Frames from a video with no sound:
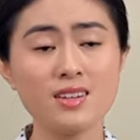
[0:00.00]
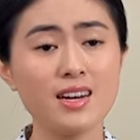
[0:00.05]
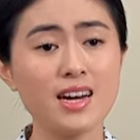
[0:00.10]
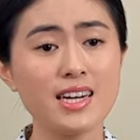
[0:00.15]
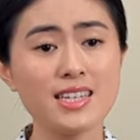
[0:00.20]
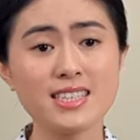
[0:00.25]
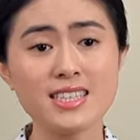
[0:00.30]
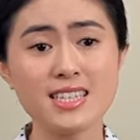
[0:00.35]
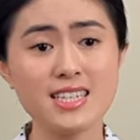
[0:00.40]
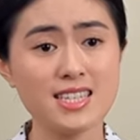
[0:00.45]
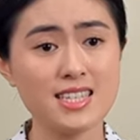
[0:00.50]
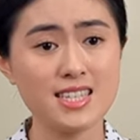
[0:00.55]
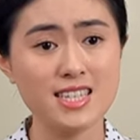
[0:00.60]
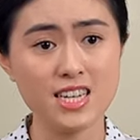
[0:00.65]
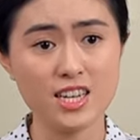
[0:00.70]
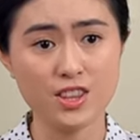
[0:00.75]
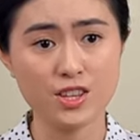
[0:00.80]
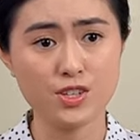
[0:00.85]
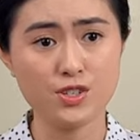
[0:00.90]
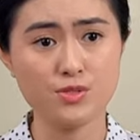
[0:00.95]
I didn't
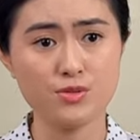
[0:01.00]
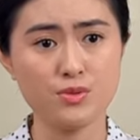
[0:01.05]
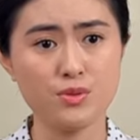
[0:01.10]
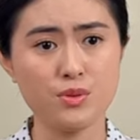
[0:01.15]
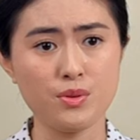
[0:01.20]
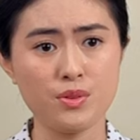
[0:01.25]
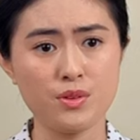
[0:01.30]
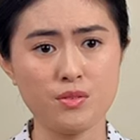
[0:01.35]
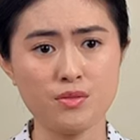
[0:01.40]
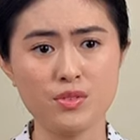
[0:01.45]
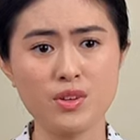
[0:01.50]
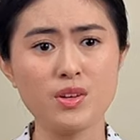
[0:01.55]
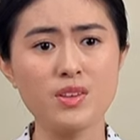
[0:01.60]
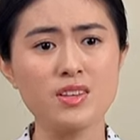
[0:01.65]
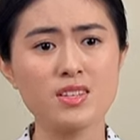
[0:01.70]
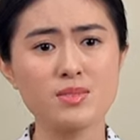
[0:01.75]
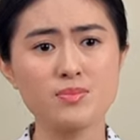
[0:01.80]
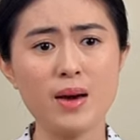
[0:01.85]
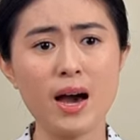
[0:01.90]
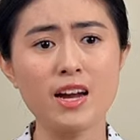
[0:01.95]
seek the truth and view
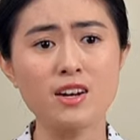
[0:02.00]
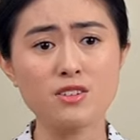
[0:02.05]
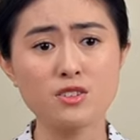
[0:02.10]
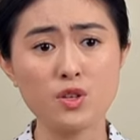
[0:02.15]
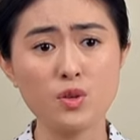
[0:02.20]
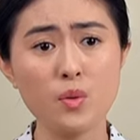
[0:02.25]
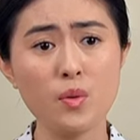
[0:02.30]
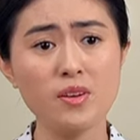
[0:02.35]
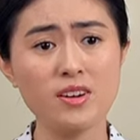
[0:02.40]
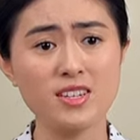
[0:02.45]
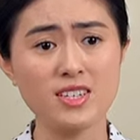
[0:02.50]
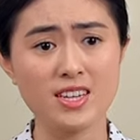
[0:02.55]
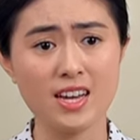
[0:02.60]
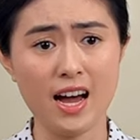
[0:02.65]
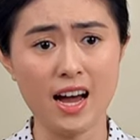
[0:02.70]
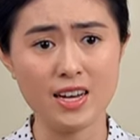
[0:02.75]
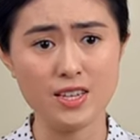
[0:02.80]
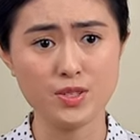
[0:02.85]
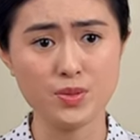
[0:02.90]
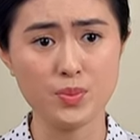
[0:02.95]
this matter according to
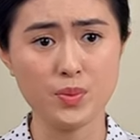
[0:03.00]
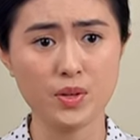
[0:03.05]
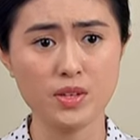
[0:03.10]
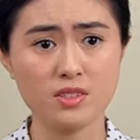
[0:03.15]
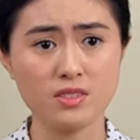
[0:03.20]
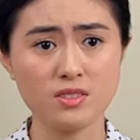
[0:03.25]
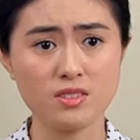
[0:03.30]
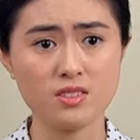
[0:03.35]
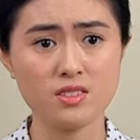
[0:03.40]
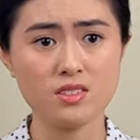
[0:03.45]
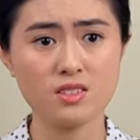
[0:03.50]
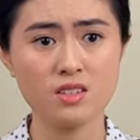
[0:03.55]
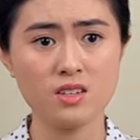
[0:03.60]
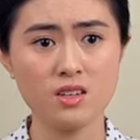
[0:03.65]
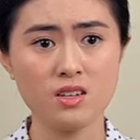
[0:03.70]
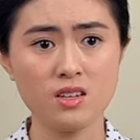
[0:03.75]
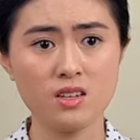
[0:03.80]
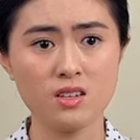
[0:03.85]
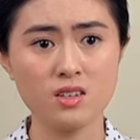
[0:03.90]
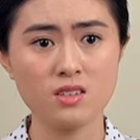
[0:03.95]
God's words,
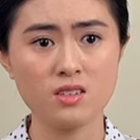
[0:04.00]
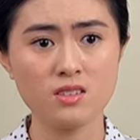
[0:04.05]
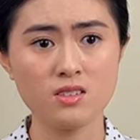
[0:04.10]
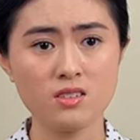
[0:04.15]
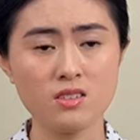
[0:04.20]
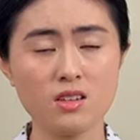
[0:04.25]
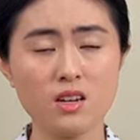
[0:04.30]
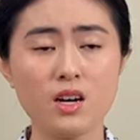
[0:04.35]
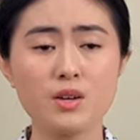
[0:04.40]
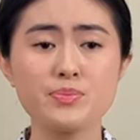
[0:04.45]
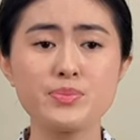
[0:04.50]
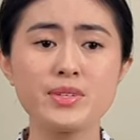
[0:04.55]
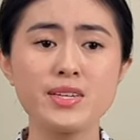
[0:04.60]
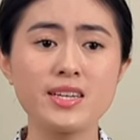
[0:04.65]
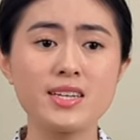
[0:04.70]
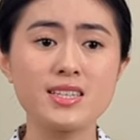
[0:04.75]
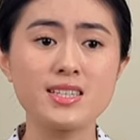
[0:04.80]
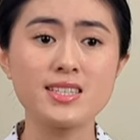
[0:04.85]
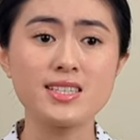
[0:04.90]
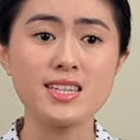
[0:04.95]
opting
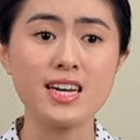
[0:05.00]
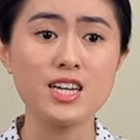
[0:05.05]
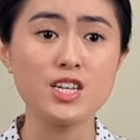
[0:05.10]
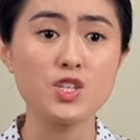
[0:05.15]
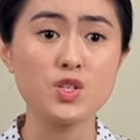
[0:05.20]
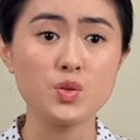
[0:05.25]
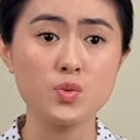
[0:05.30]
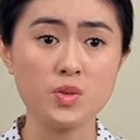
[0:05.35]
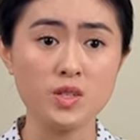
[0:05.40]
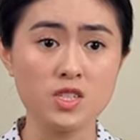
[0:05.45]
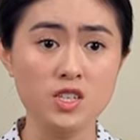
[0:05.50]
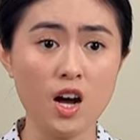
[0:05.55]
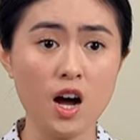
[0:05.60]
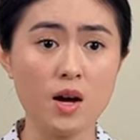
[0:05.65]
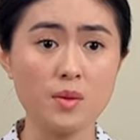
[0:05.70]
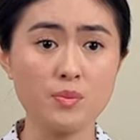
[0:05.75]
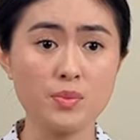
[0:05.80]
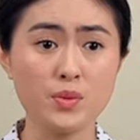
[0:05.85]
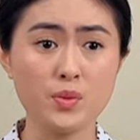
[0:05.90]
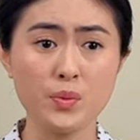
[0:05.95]
instead to
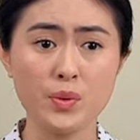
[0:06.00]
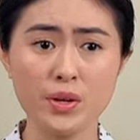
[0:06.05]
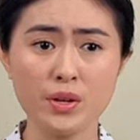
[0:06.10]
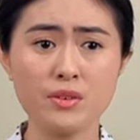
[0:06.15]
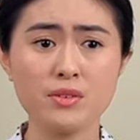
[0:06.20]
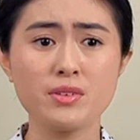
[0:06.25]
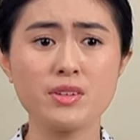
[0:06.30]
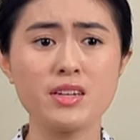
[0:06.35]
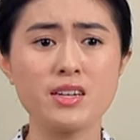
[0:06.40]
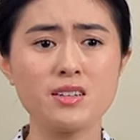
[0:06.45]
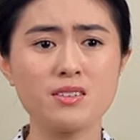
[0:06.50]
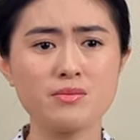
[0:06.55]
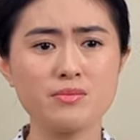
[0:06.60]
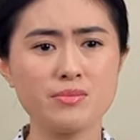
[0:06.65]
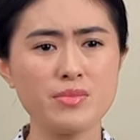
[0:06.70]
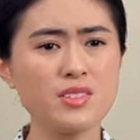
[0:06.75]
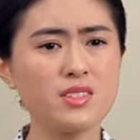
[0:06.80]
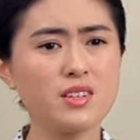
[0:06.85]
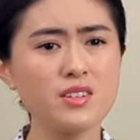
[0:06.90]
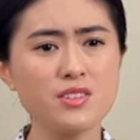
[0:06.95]
adopt a wary
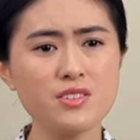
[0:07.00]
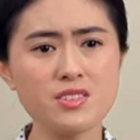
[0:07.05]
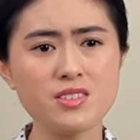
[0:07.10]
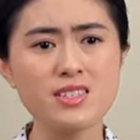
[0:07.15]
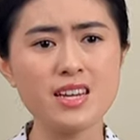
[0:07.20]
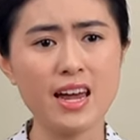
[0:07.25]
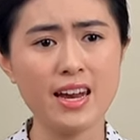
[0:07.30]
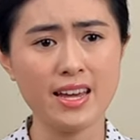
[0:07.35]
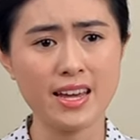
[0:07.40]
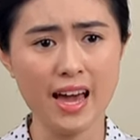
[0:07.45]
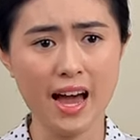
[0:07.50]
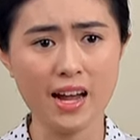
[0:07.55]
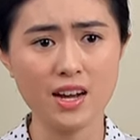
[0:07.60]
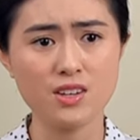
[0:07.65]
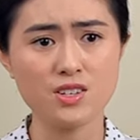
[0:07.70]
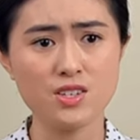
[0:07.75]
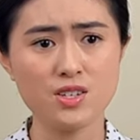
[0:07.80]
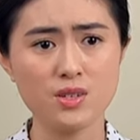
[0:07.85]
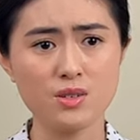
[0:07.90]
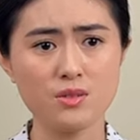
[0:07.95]
and misunderstanding
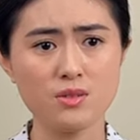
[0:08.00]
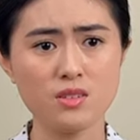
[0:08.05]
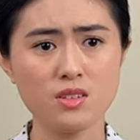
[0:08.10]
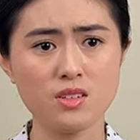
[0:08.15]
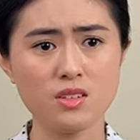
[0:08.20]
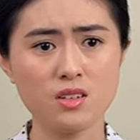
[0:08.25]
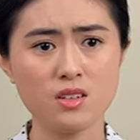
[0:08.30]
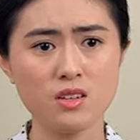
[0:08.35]
attitude.